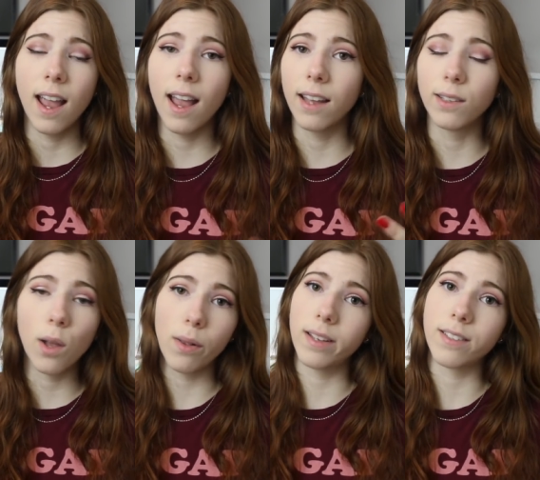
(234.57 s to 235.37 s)
and
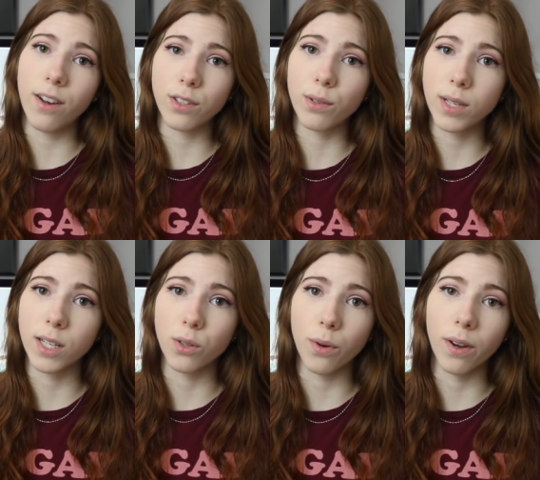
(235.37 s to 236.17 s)
Lola's not so
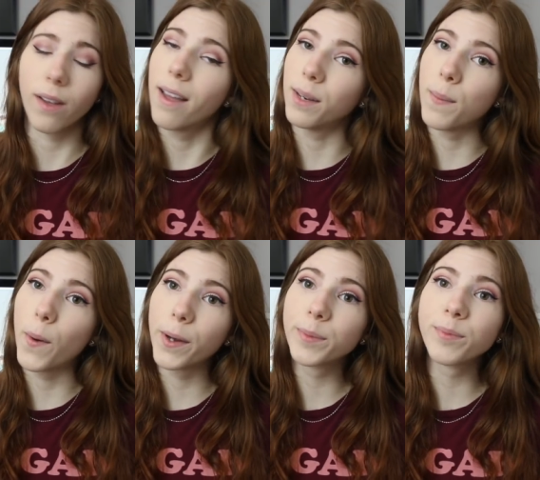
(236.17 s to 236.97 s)
territorial
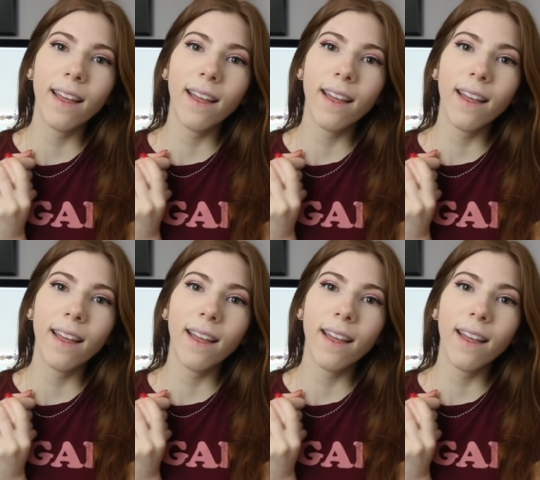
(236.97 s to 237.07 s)
anymore.